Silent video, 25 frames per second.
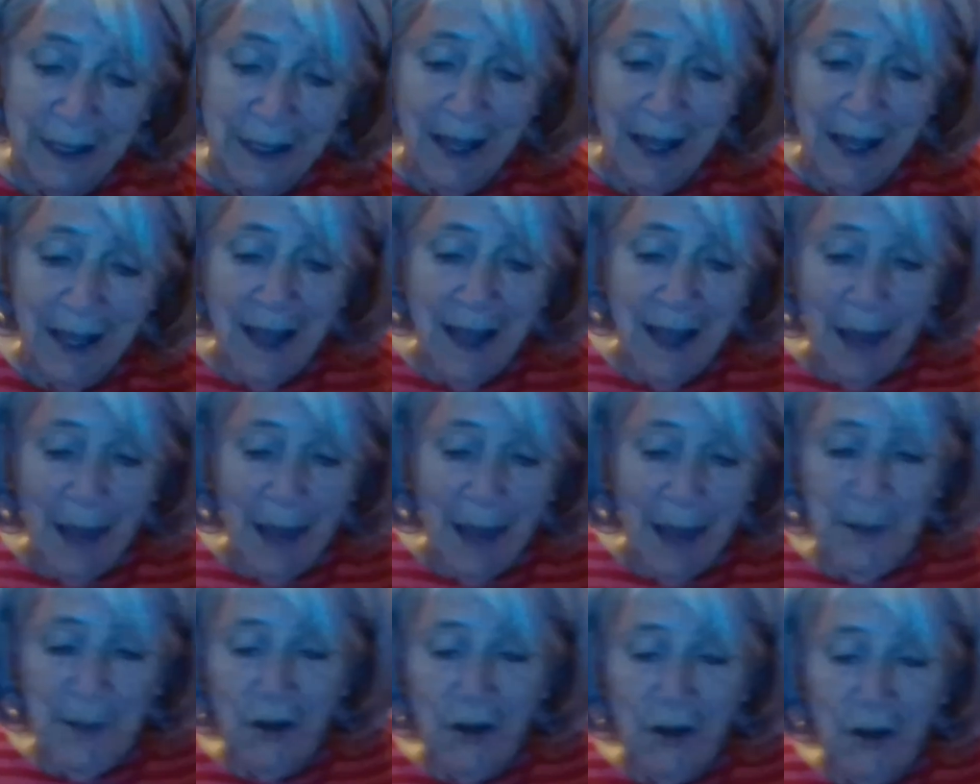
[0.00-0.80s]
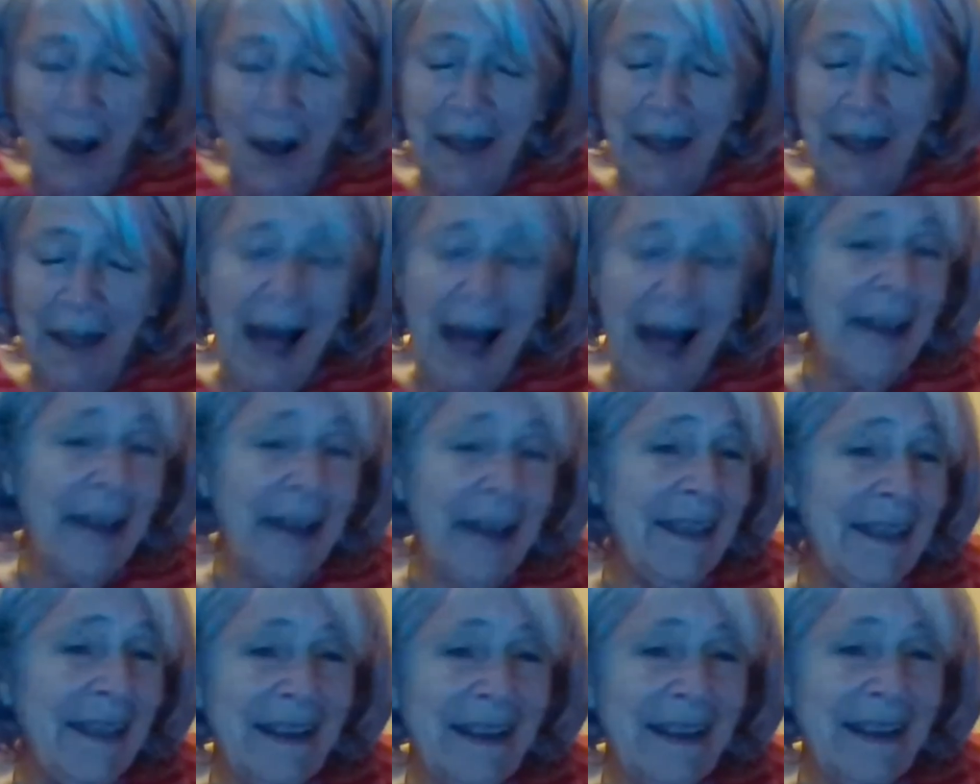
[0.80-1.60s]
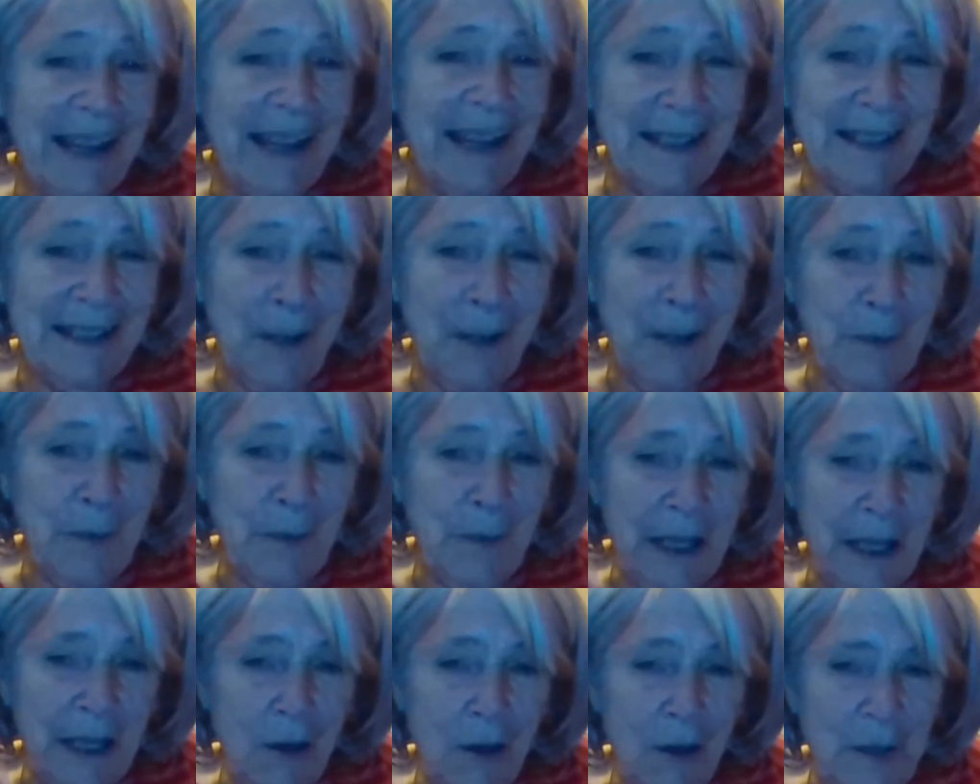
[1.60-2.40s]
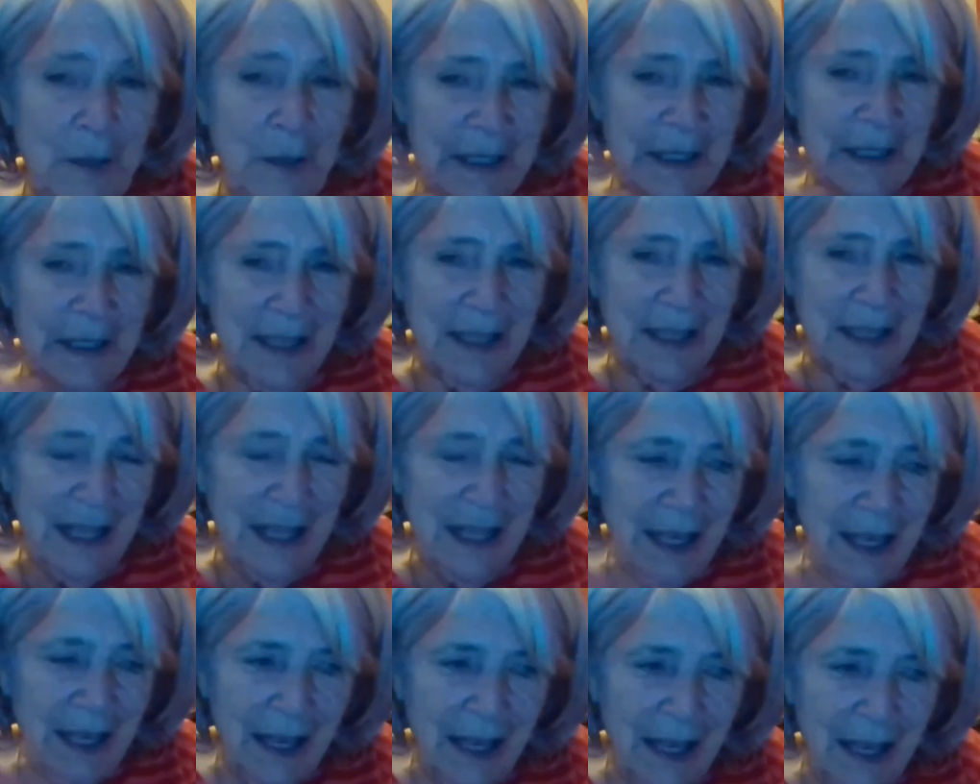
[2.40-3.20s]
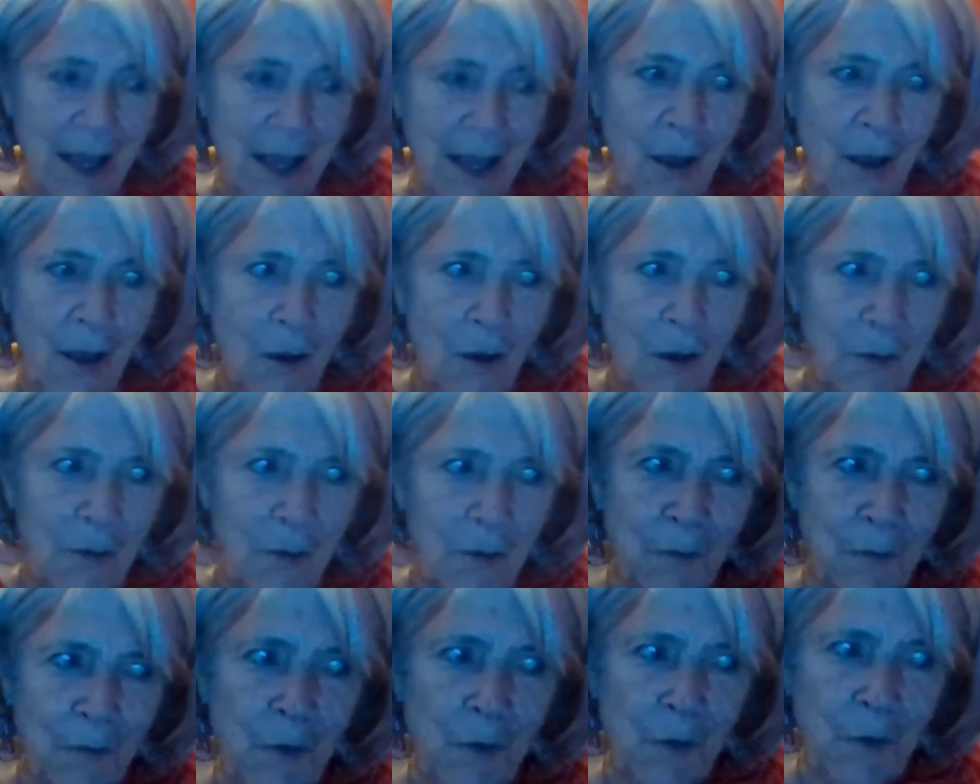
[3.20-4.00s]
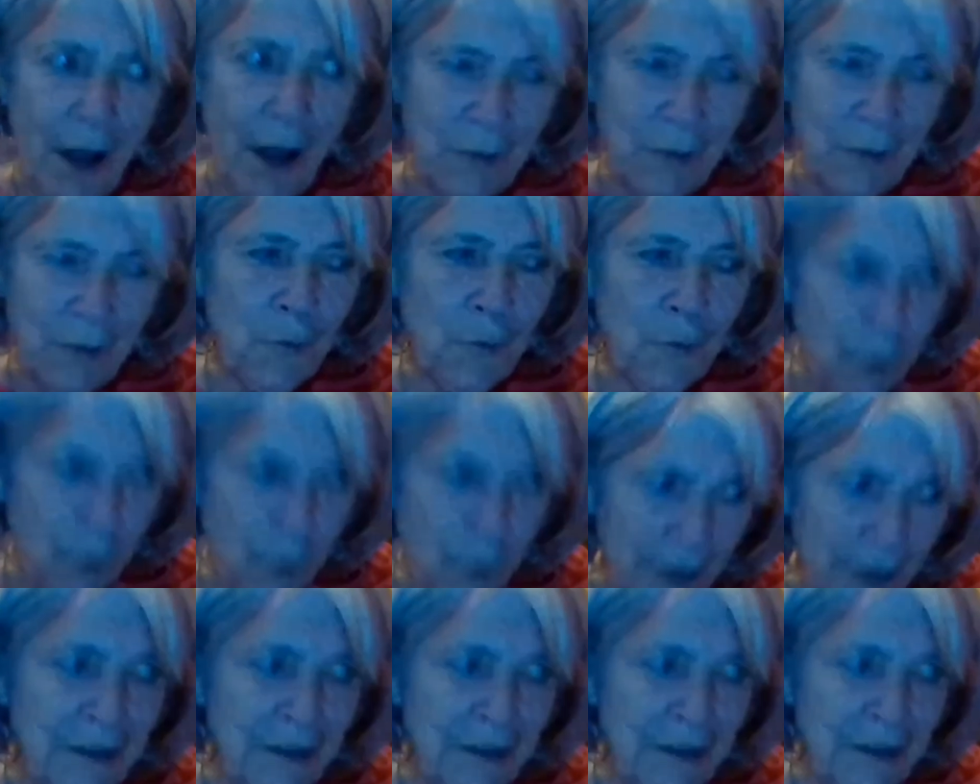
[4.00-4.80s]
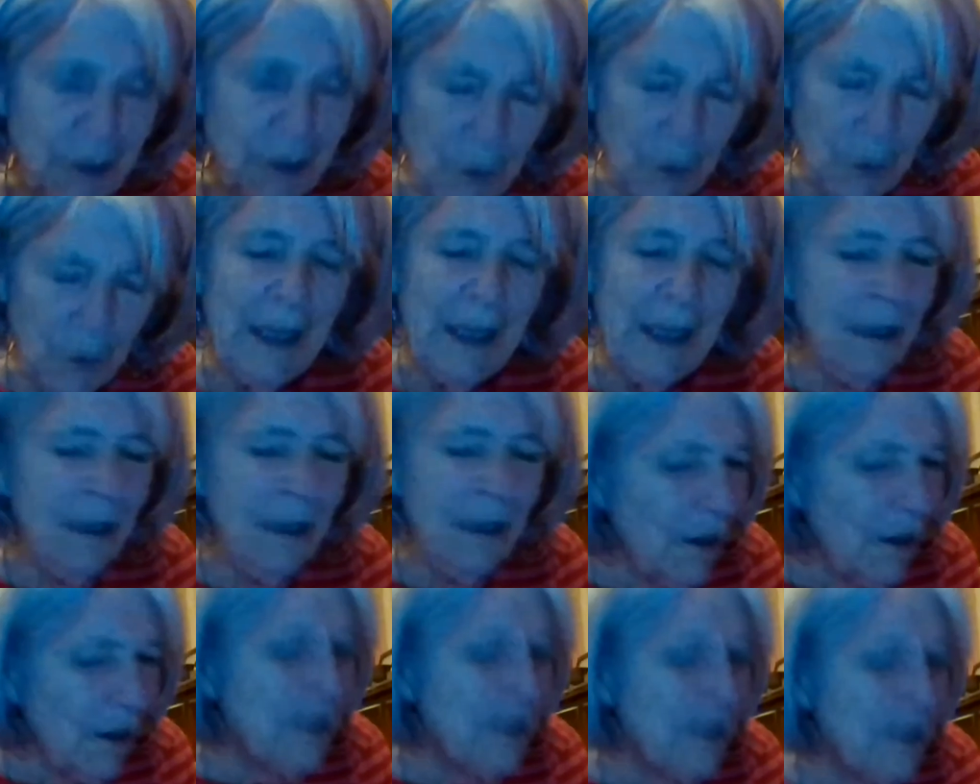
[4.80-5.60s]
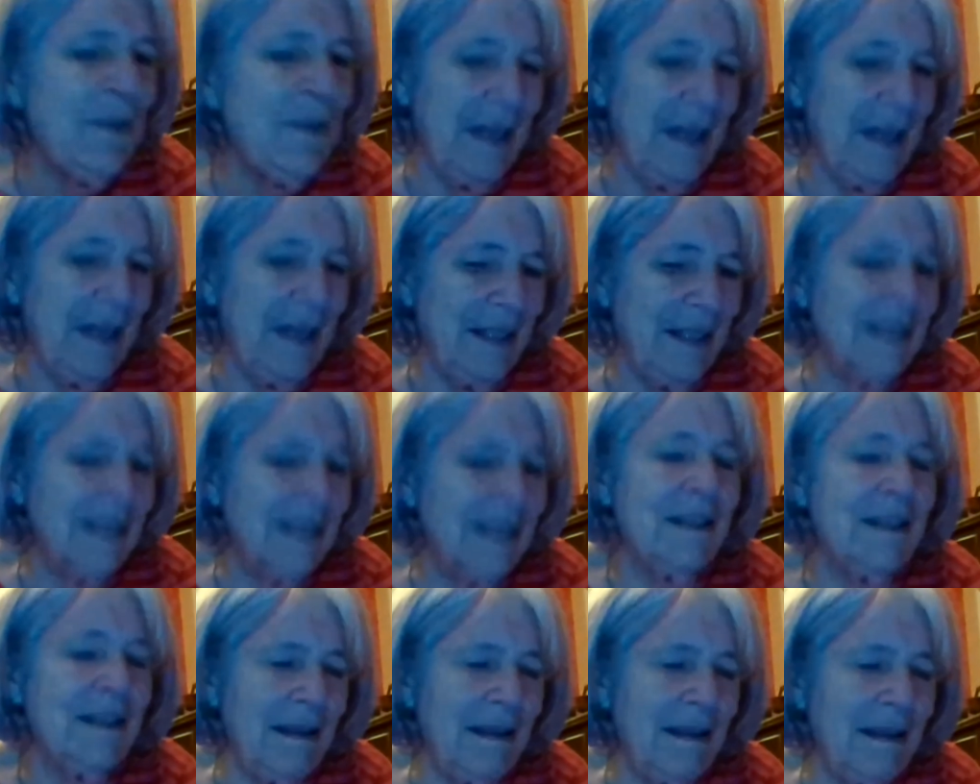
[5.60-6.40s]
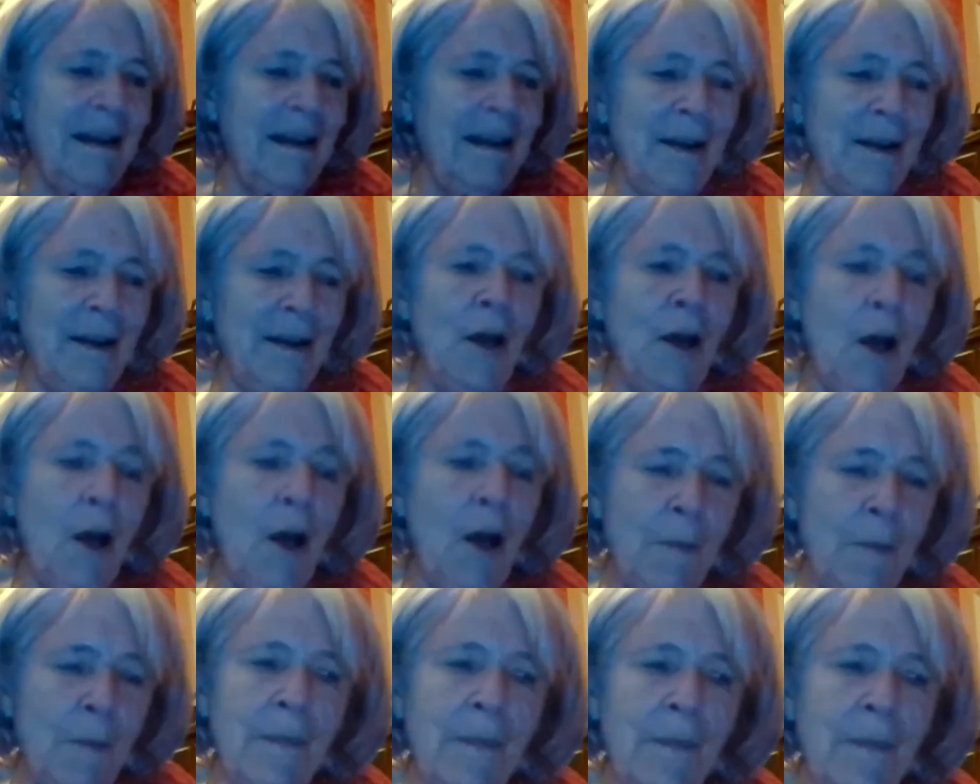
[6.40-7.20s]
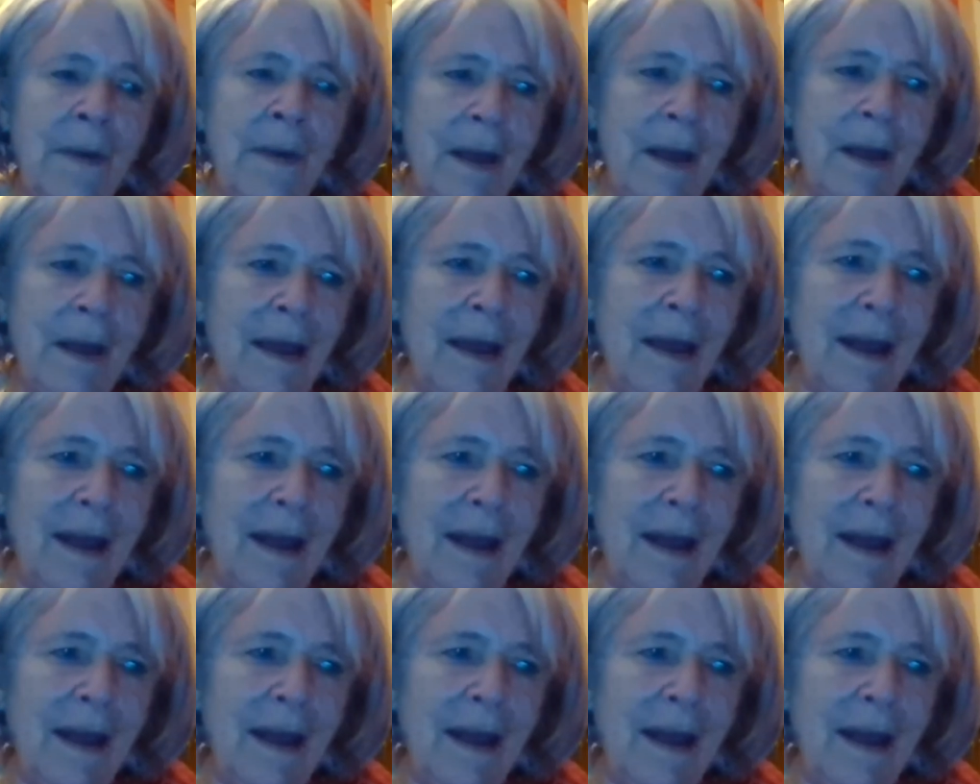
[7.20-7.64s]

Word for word: in. I mean, you know, I, I think that ambiguity run, runs through a lot of us. Um,